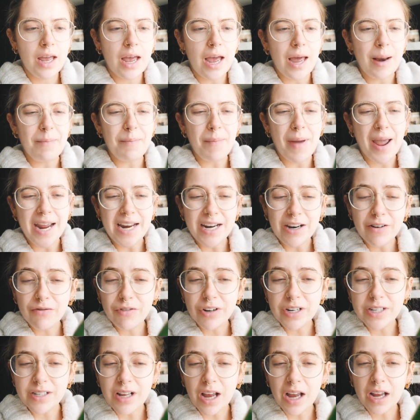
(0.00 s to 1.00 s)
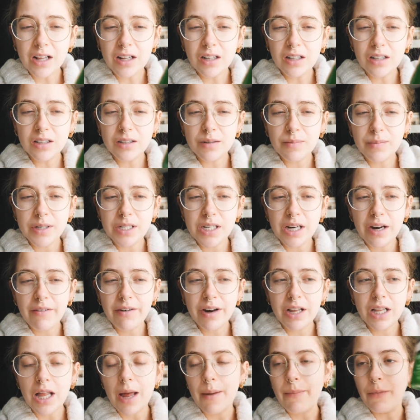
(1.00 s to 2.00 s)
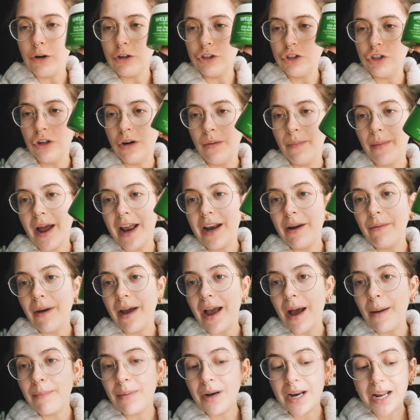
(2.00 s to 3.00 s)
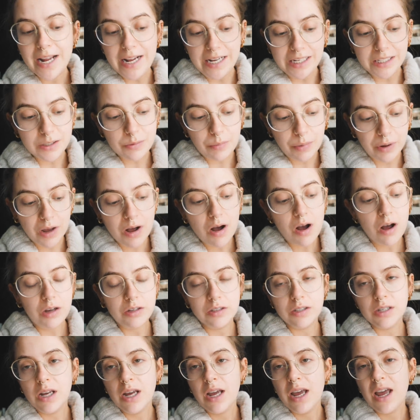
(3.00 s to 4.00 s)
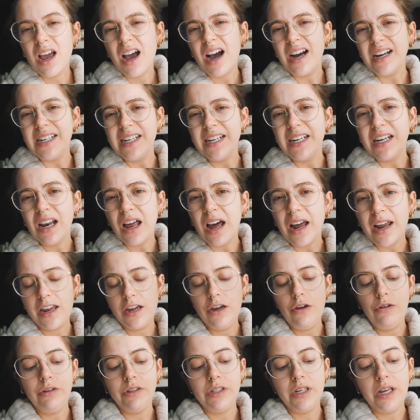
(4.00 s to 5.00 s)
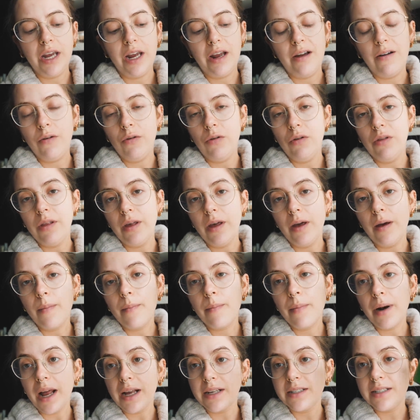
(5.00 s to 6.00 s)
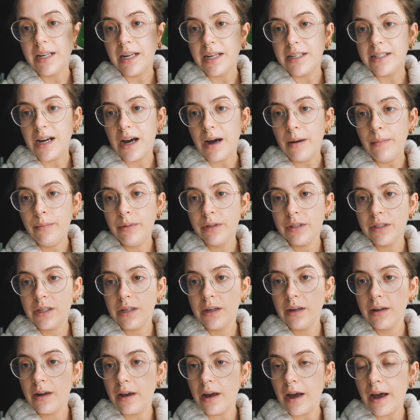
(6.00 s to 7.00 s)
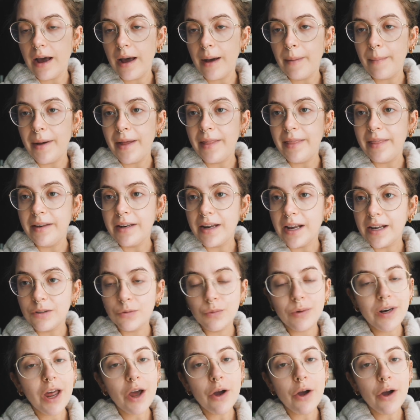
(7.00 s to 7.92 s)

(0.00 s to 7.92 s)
and made of recycled material, I'm not sure. But anyway, I'm pleased because I didn't like using all the plastic tubs. Um, and as we